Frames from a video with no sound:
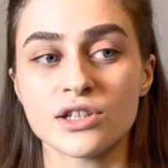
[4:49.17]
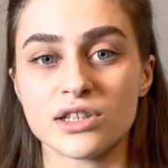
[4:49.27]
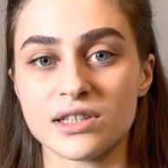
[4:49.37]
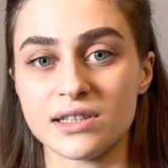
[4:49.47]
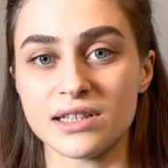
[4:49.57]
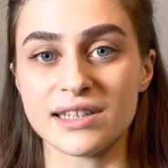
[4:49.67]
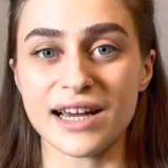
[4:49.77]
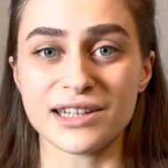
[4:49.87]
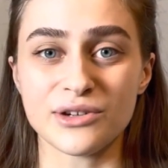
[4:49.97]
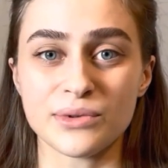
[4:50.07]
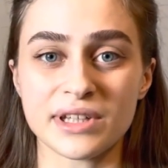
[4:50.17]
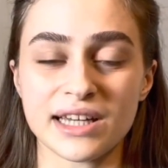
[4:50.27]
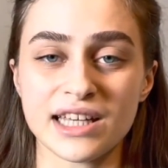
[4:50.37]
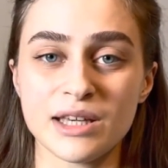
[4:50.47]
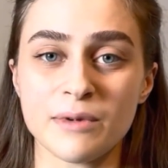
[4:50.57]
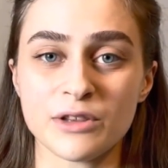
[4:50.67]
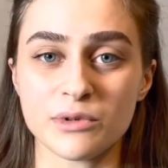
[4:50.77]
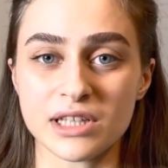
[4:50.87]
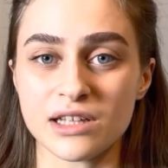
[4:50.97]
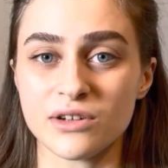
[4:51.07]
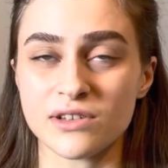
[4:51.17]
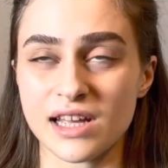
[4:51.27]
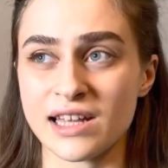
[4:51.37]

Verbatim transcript: just deciding what I keep and what I don't.